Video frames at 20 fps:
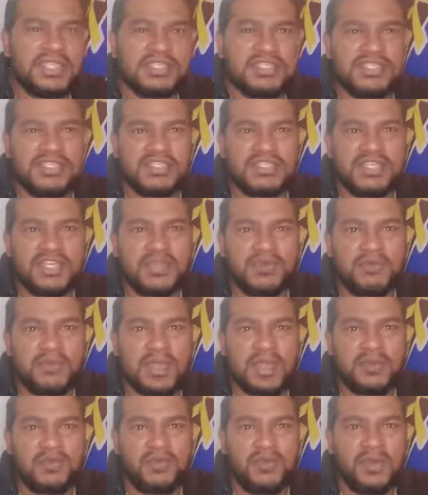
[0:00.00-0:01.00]
stream
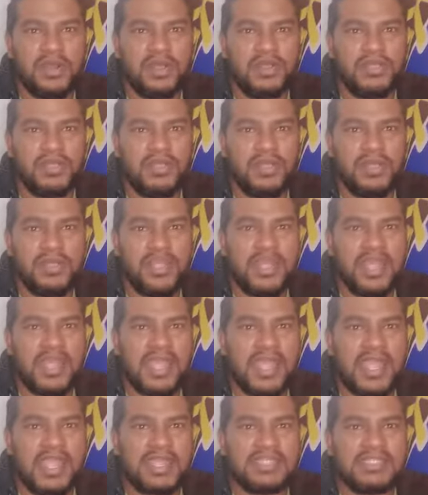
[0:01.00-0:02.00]
at work
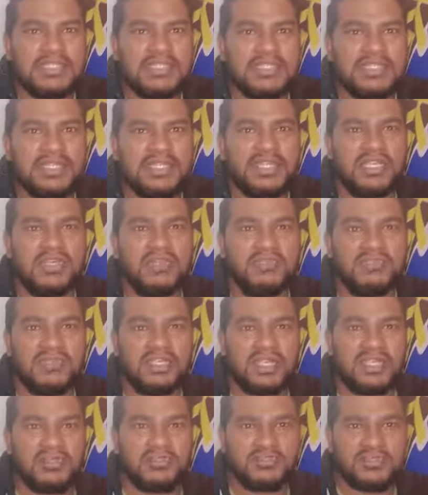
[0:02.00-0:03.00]
and see if
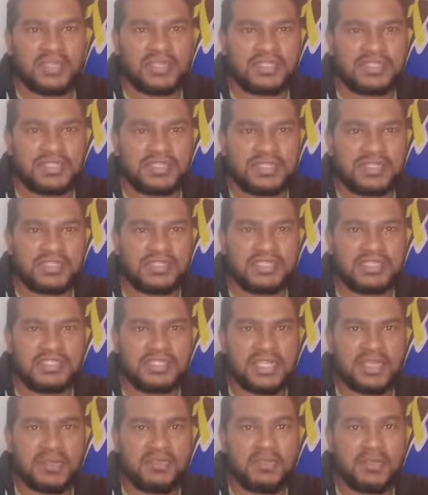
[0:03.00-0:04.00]
the effect is the
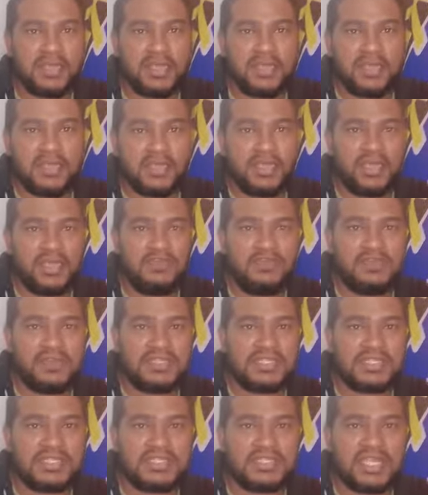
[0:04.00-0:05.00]
same. If
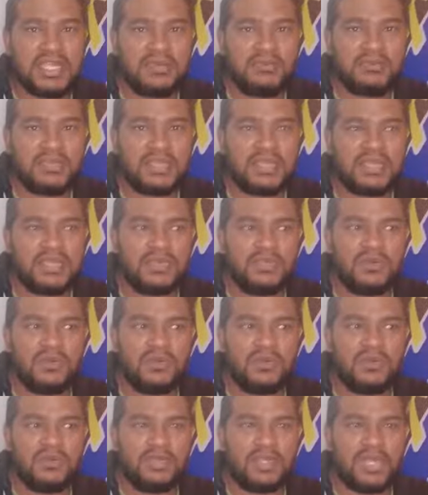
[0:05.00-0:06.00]
it's the same, then I
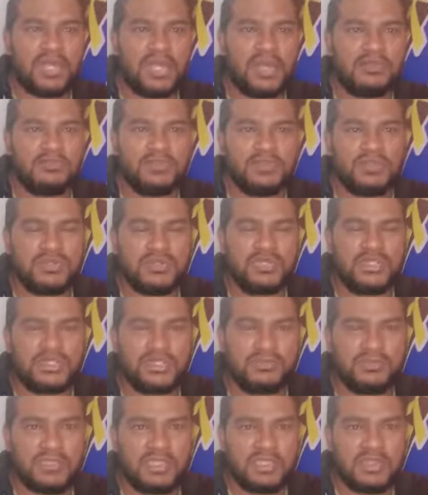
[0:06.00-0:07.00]
know, okay, I'm doing
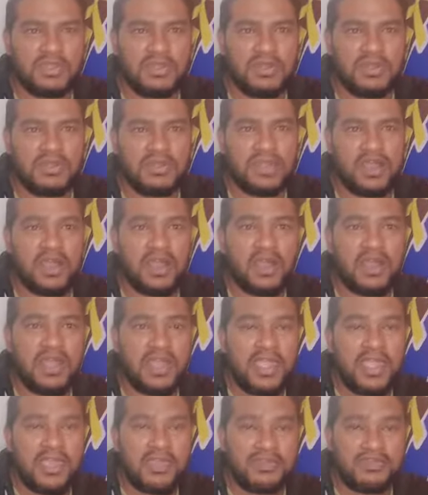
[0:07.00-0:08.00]
something wrong.
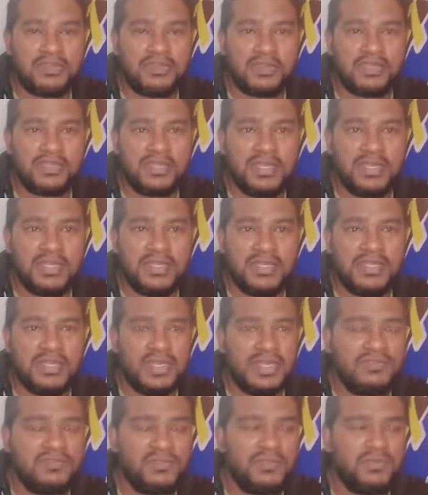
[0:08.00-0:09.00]
However,
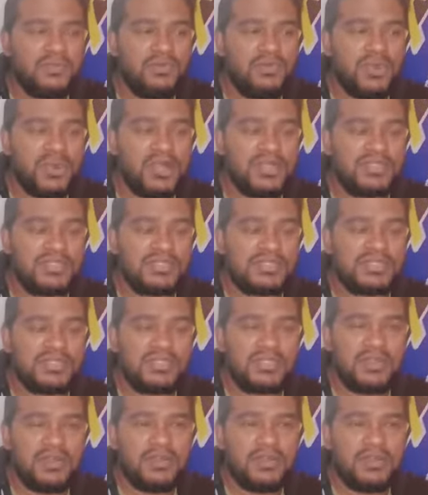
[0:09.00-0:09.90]
if it works